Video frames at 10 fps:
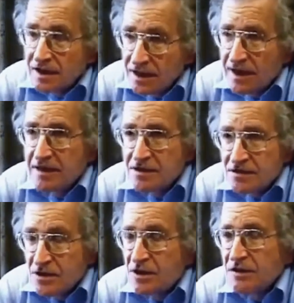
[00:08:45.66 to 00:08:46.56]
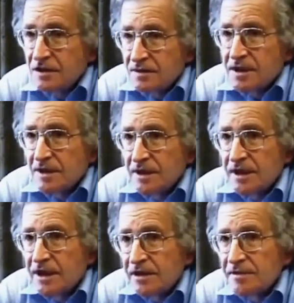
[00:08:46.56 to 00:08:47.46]
and it had strong
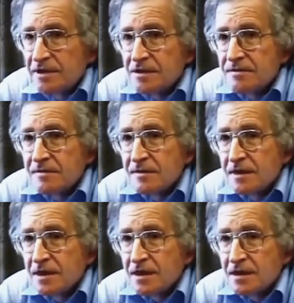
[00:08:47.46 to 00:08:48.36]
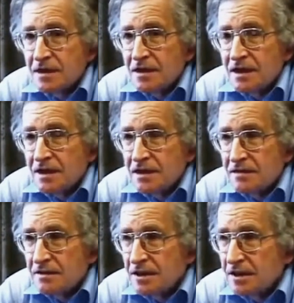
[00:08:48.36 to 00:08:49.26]
libertarian elements. And
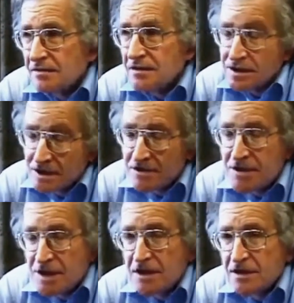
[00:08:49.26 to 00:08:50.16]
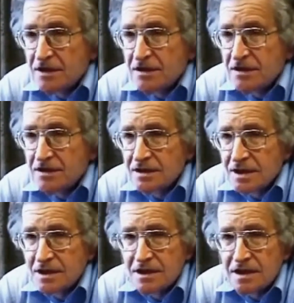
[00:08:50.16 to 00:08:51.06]
it was interesting to
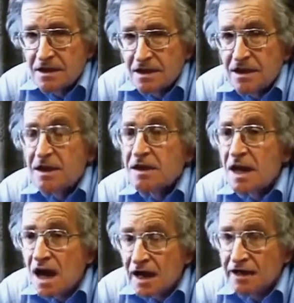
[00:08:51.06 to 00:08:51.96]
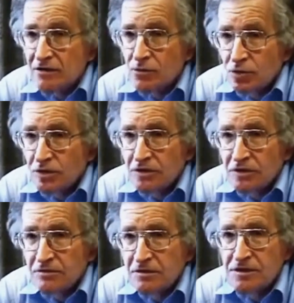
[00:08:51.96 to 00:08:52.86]
see that the entire
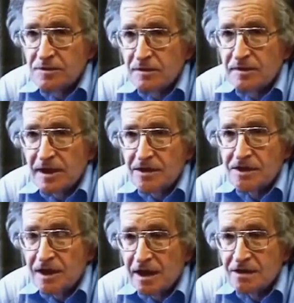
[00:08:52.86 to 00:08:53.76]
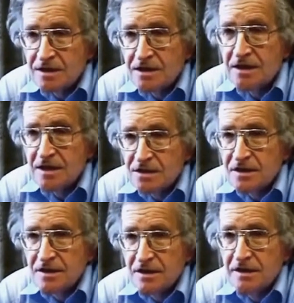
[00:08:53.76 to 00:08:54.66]
world was mobilized against it
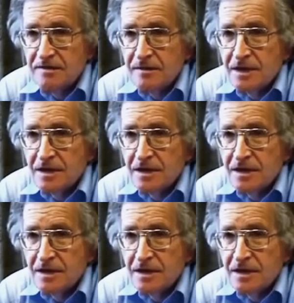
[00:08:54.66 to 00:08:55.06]
instantly.